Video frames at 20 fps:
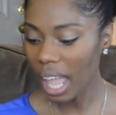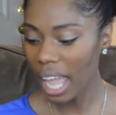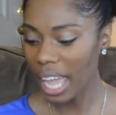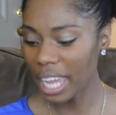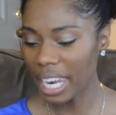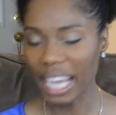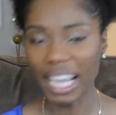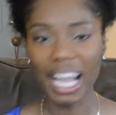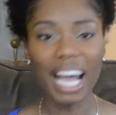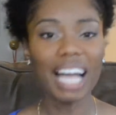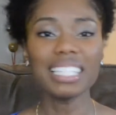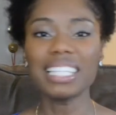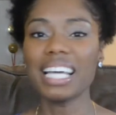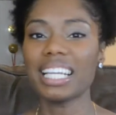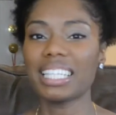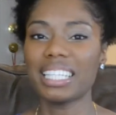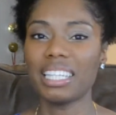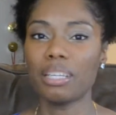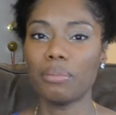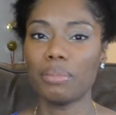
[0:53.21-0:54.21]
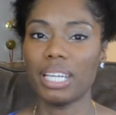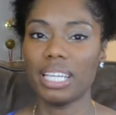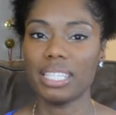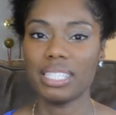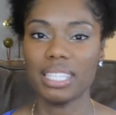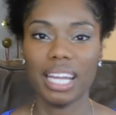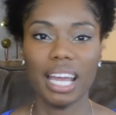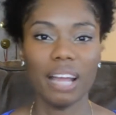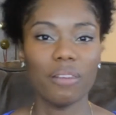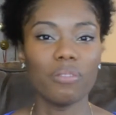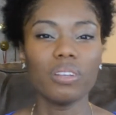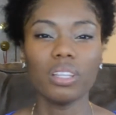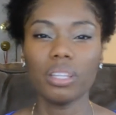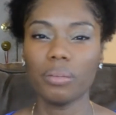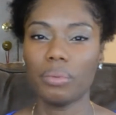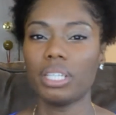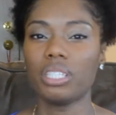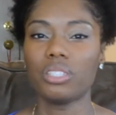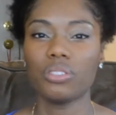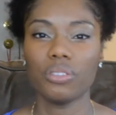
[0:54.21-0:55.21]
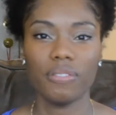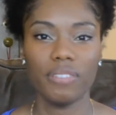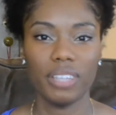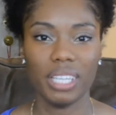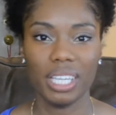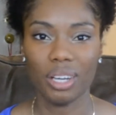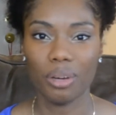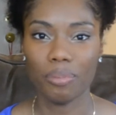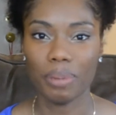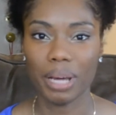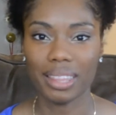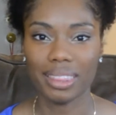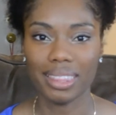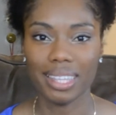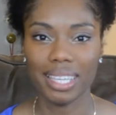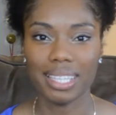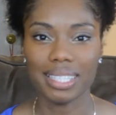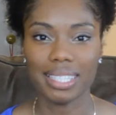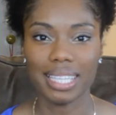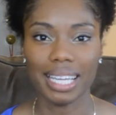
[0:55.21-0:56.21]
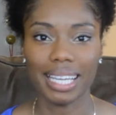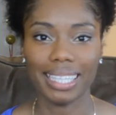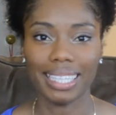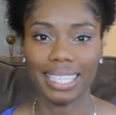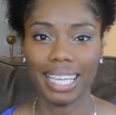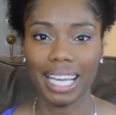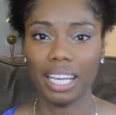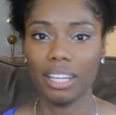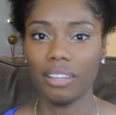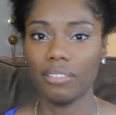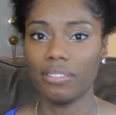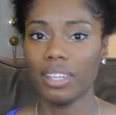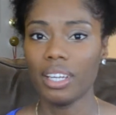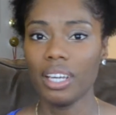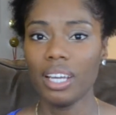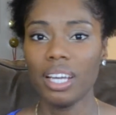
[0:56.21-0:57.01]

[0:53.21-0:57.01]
And I contacted them and I said, I really want to do a video about this and kind of